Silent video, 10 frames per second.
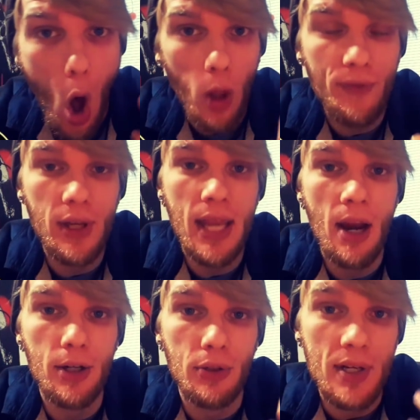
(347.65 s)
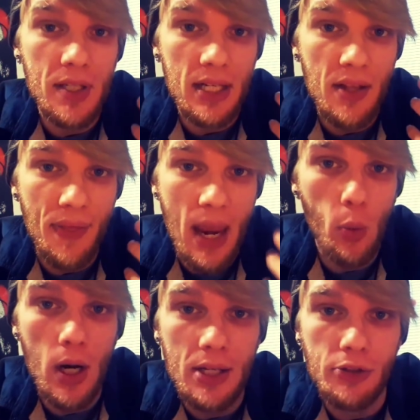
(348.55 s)
all of the characteristics that
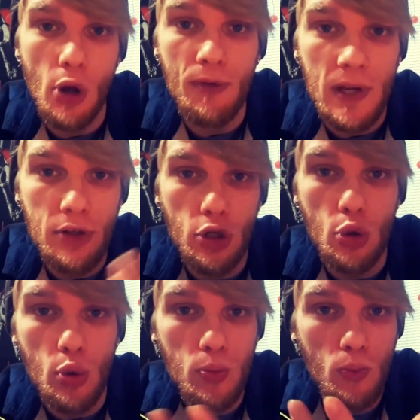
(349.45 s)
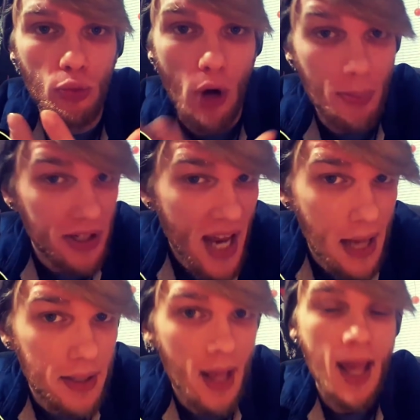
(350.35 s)
they wanted Zophy to
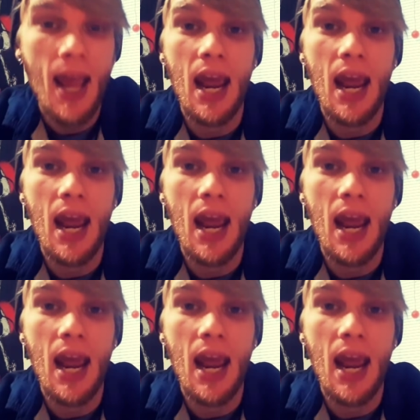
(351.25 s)
represent.